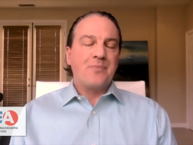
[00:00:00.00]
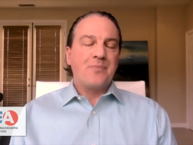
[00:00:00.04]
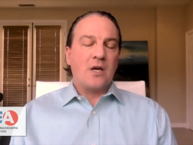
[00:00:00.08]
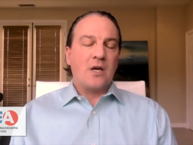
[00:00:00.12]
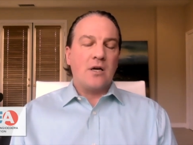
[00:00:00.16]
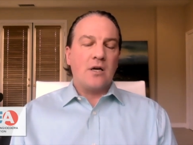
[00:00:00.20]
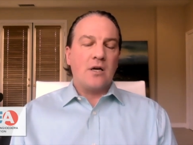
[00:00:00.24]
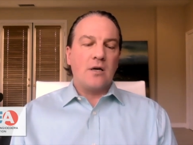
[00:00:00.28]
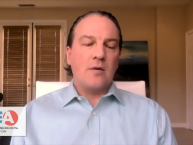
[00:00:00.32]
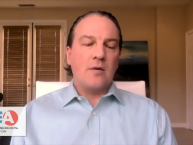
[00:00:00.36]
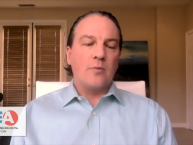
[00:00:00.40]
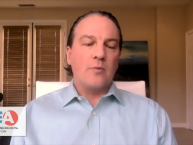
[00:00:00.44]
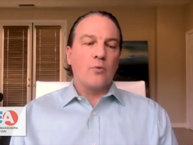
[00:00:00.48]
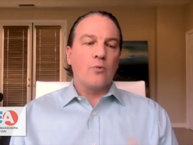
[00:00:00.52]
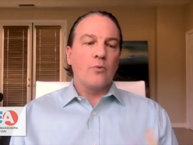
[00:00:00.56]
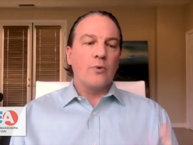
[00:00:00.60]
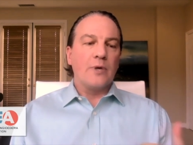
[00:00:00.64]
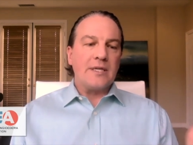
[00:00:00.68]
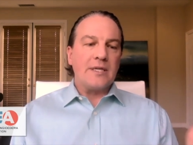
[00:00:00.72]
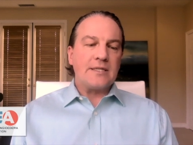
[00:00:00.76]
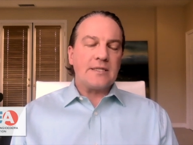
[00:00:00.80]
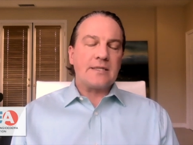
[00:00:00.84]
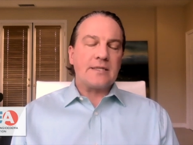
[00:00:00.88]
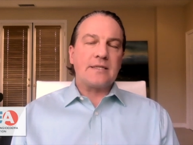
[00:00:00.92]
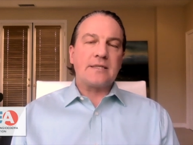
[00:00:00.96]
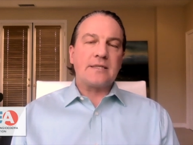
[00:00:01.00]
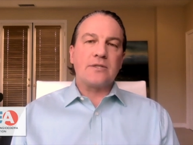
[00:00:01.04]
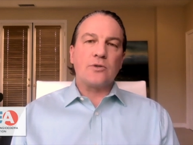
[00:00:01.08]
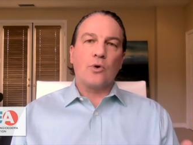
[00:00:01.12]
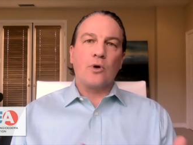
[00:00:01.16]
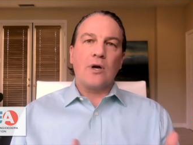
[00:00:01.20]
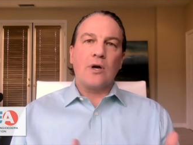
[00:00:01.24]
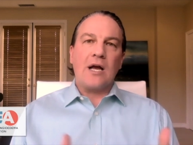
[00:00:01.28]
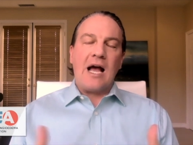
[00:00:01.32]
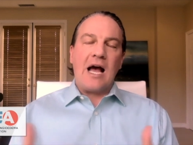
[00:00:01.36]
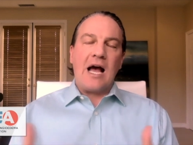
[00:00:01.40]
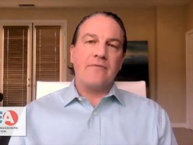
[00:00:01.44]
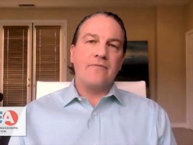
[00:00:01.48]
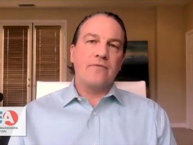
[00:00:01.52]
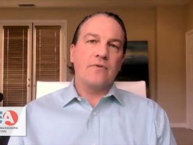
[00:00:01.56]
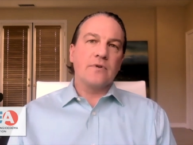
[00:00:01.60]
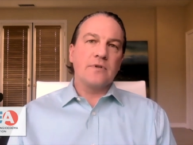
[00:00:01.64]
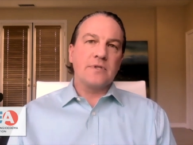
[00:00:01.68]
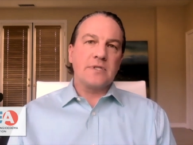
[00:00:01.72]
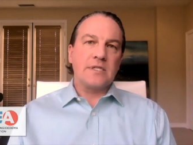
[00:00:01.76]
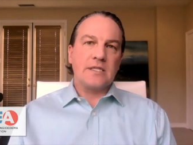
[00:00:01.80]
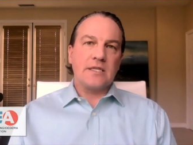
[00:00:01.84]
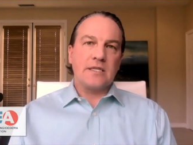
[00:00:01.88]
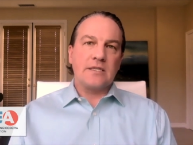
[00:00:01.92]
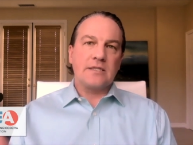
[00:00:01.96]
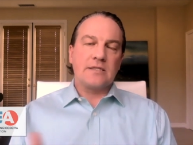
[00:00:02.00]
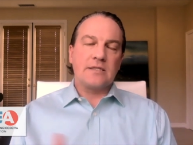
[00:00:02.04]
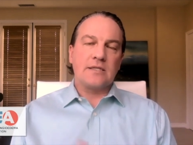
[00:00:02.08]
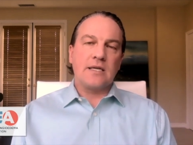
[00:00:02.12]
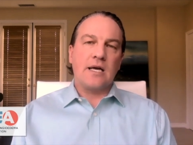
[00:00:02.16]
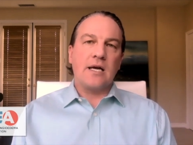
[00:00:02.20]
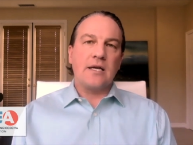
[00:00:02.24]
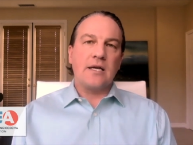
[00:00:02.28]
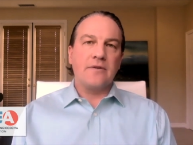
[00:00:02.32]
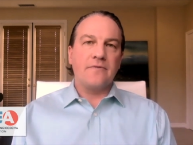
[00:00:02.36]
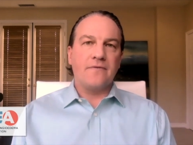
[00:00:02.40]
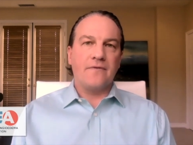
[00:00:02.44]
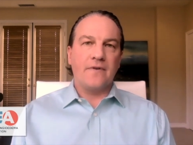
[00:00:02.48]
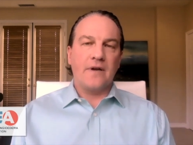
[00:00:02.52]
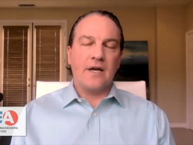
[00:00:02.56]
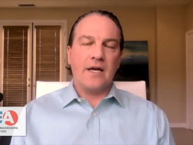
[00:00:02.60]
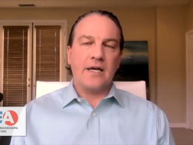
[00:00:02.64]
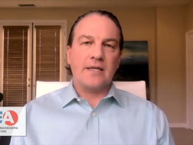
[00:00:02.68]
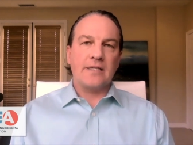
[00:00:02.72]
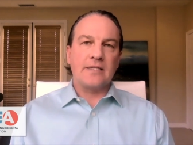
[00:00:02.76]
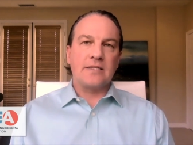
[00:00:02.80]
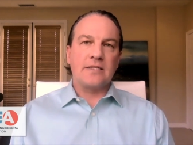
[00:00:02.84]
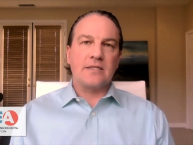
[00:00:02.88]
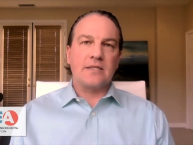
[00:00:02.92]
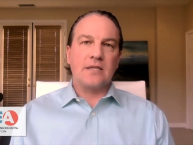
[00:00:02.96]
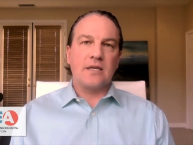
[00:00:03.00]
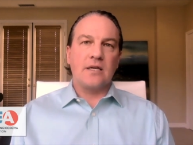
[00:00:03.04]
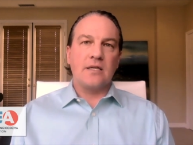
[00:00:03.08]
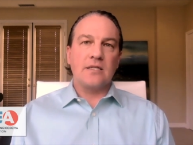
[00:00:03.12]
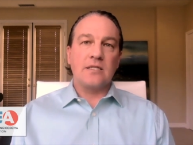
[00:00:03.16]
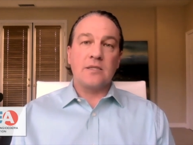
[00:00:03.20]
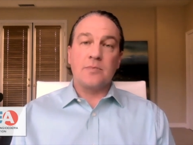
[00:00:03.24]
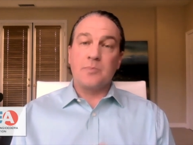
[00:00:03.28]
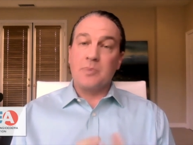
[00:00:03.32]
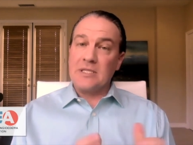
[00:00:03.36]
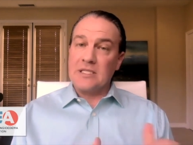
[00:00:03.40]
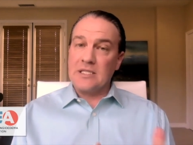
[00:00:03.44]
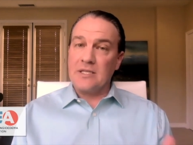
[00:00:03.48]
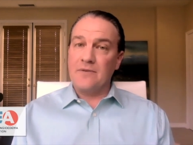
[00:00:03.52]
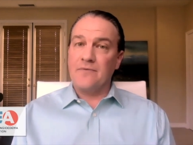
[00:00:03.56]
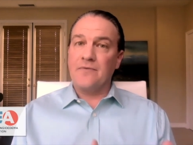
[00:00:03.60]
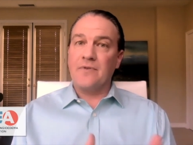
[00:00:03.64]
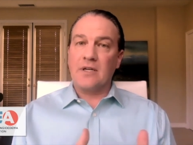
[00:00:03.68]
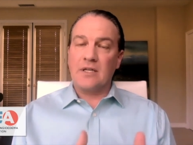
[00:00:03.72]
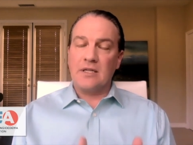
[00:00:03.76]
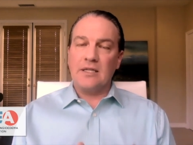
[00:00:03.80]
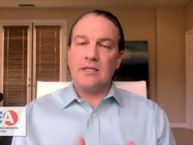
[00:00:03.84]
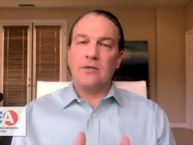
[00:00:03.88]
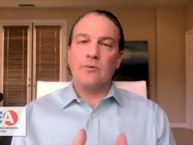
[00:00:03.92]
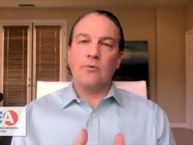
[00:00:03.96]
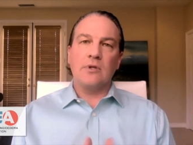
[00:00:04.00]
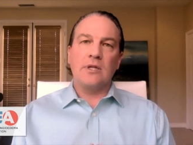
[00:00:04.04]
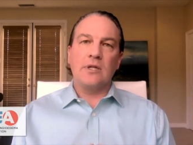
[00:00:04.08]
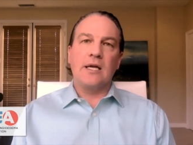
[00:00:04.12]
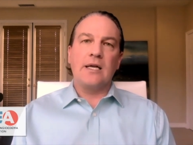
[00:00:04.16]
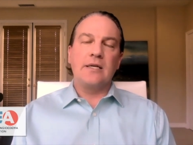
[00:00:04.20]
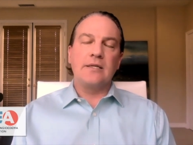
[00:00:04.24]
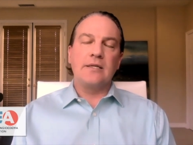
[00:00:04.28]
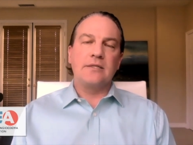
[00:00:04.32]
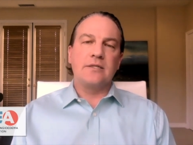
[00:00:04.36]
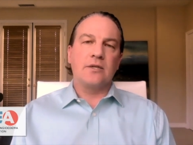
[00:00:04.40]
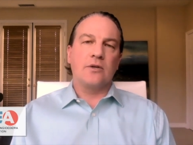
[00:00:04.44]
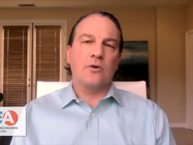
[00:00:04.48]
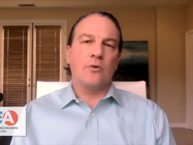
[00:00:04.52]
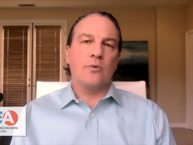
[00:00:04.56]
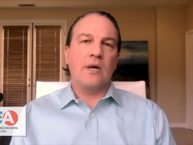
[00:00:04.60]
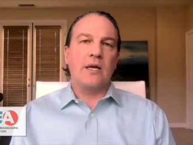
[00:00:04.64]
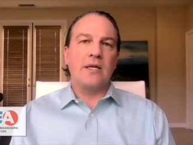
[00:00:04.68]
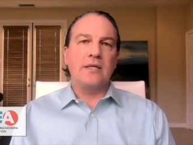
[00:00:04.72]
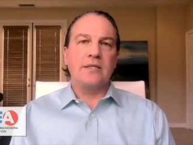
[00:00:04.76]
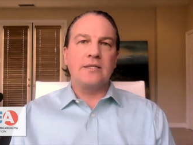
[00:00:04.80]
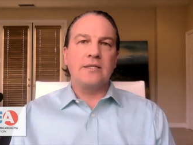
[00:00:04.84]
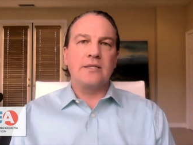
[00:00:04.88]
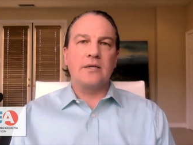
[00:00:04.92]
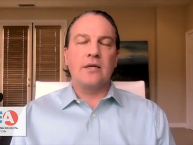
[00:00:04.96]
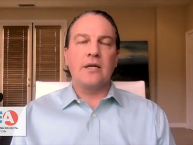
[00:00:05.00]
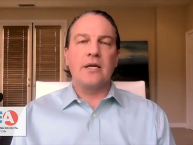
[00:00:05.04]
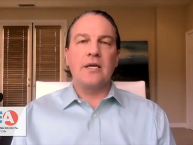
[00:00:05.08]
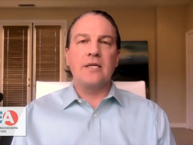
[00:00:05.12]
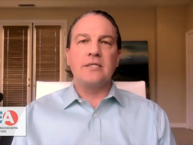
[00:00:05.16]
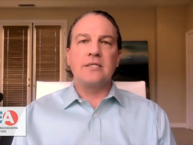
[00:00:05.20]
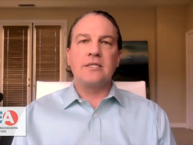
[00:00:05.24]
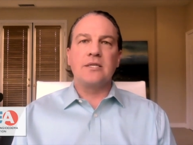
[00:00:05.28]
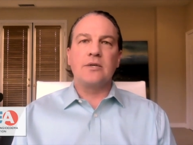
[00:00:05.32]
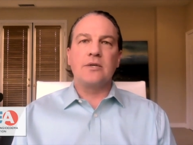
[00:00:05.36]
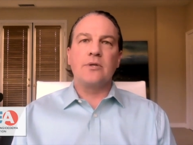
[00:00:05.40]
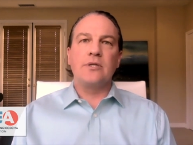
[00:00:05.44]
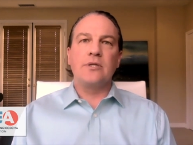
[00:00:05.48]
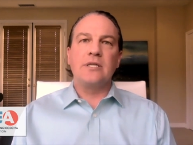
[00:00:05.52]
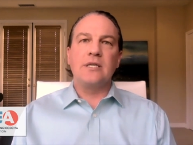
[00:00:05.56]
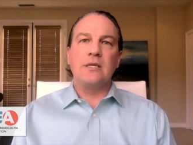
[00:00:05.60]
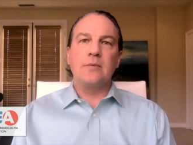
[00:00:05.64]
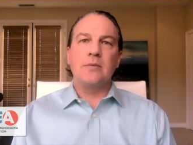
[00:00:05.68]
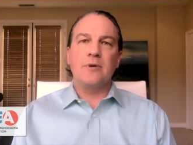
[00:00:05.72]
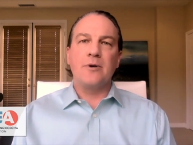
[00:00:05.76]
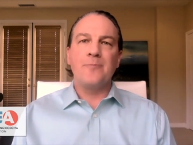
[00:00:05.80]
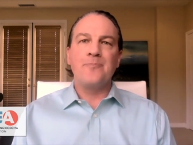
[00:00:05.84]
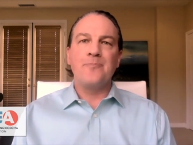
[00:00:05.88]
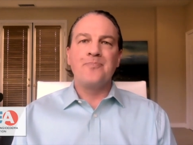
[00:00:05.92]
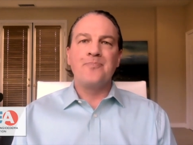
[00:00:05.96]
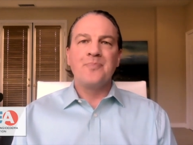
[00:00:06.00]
um, risks or adverse side effects uh, specifically related to hereditary angioedema.